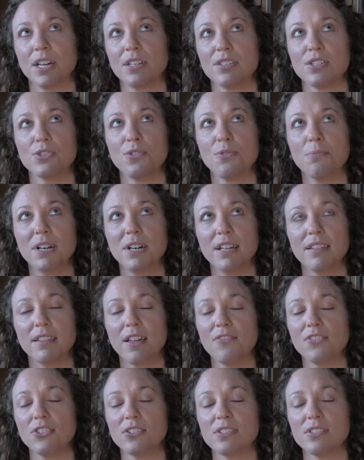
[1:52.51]
so many
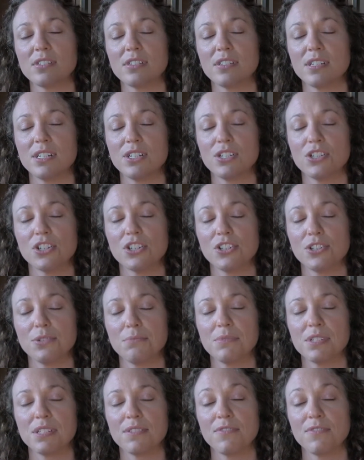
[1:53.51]
levels, in
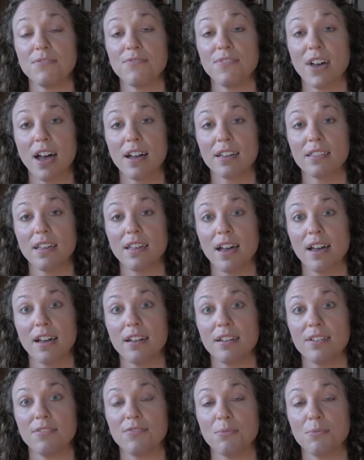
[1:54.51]
terms of the fact
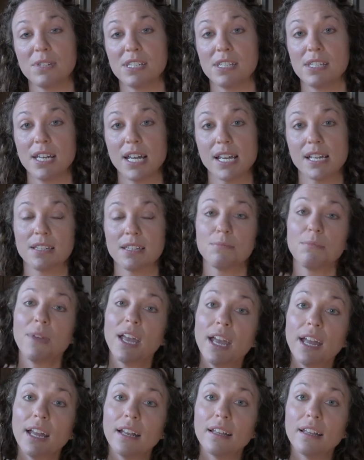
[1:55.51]
that if a mistake is
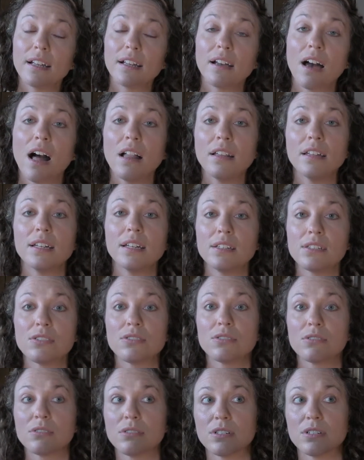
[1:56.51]
made, then colleagues
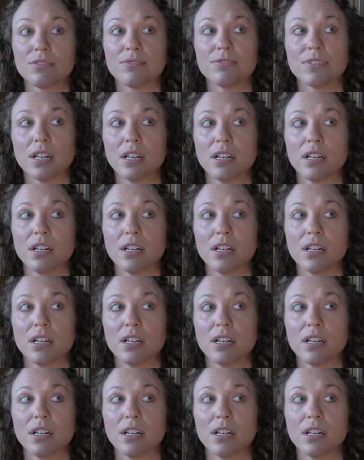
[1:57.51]
are sort of